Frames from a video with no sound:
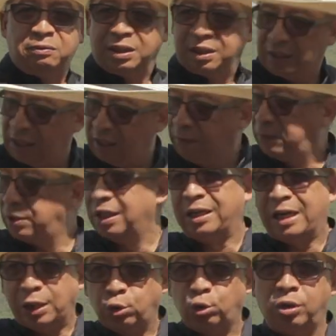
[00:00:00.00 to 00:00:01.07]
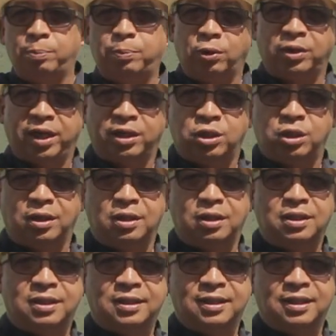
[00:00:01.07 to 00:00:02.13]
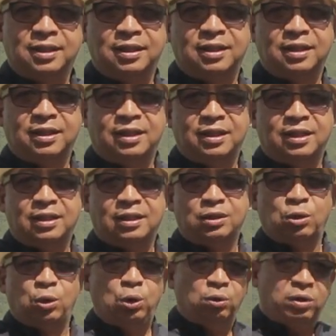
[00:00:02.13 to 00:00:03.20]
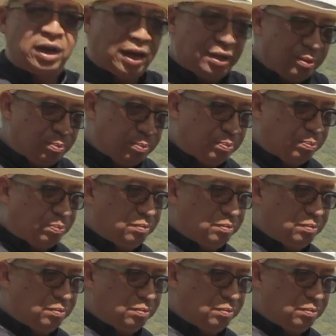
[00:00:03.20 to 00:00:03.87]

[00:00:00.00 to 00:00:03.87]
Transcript: It gives a natural protections so you can